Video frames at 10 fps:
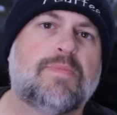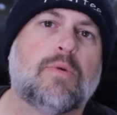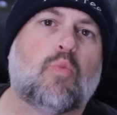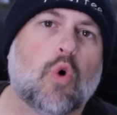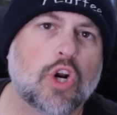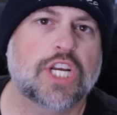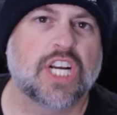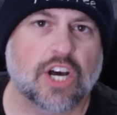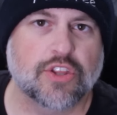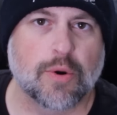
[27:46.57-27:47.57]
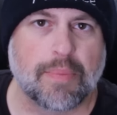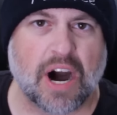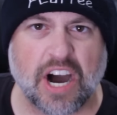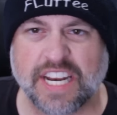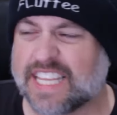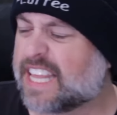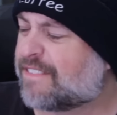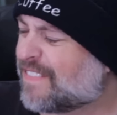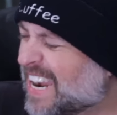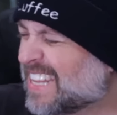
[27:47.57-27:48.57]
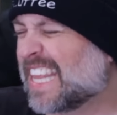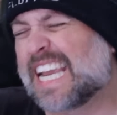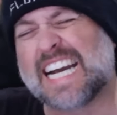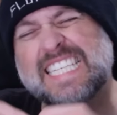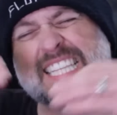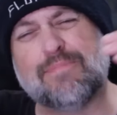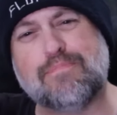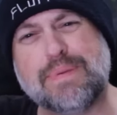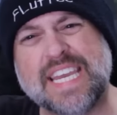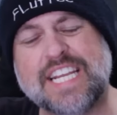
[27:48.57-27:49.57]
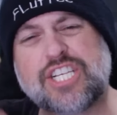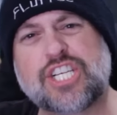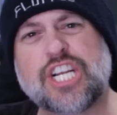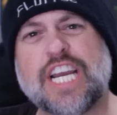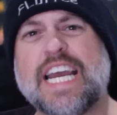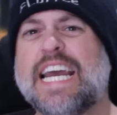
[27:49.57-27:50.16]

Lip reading: been working on their body and they finally got to the beach.